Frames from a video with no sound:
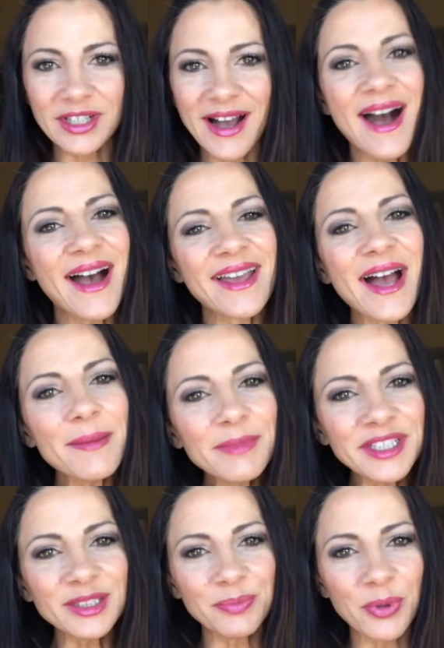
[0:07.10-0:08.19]
Hi, I'm
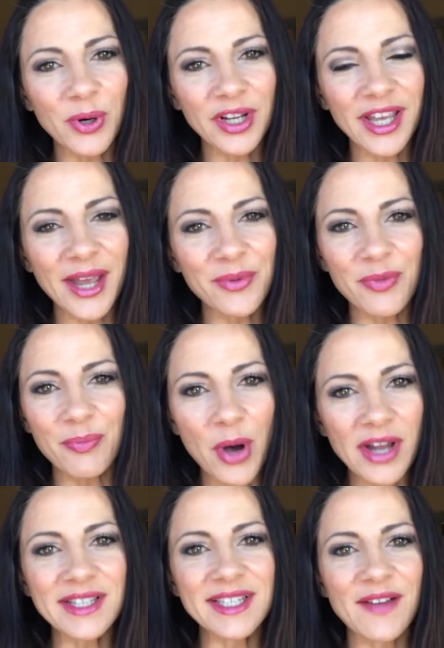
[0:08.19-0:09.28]
Linda Poirier with
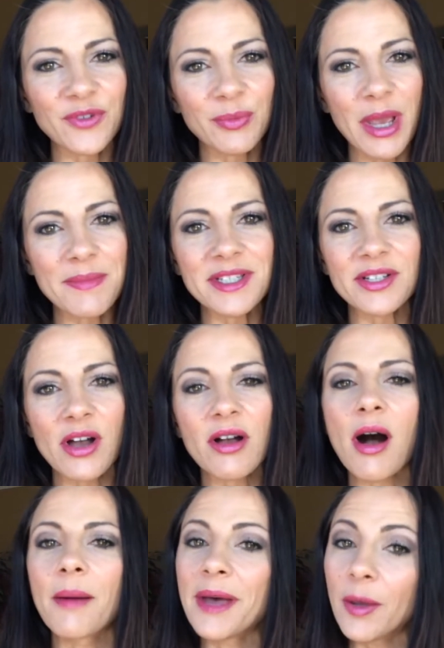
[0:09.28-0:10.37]

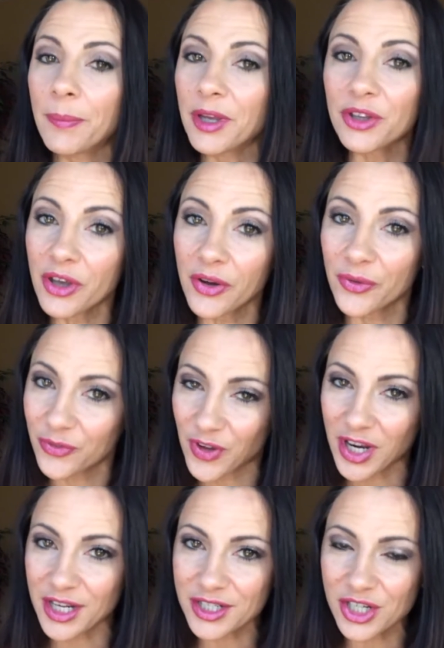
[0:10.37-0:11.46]
bodiesafterbabies.com, helping you
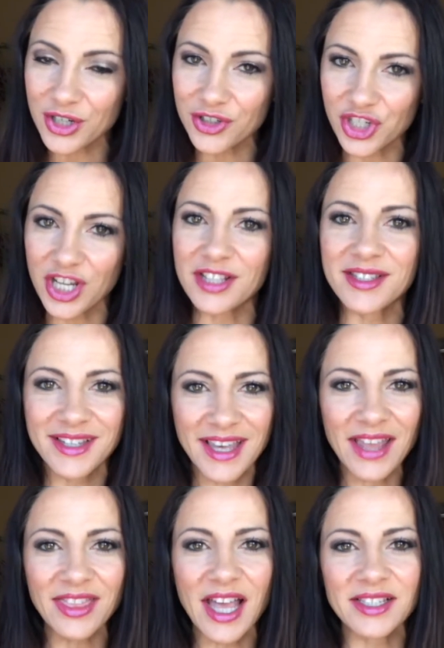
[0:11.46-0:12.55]
fit into your jeans,
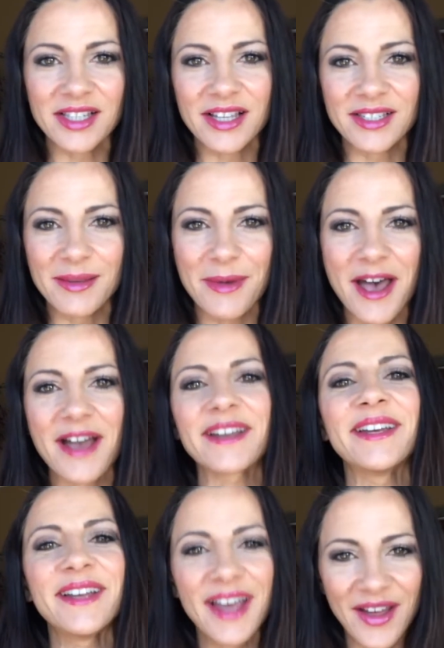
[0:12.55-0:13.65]
get that sexy back,
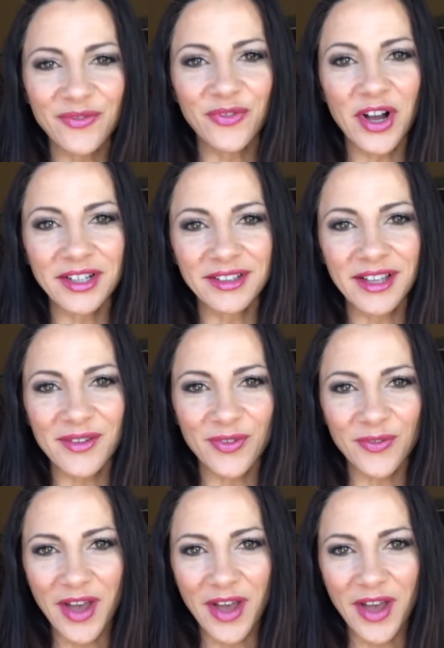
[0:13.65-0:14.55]
and find a life of